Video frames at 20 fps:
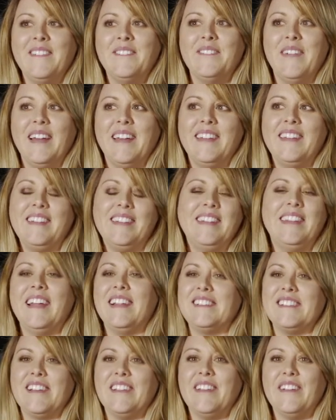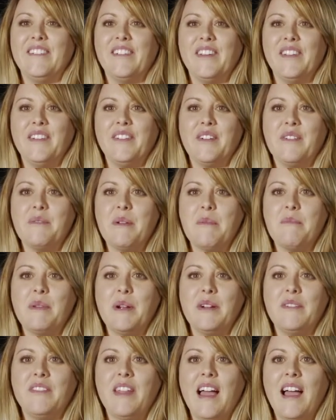But that's all I really
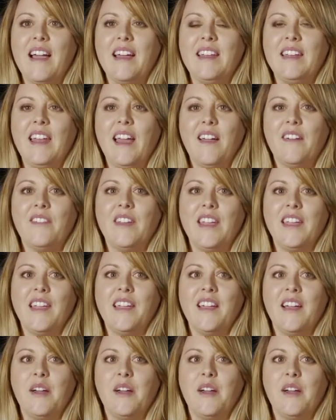remember of that, and having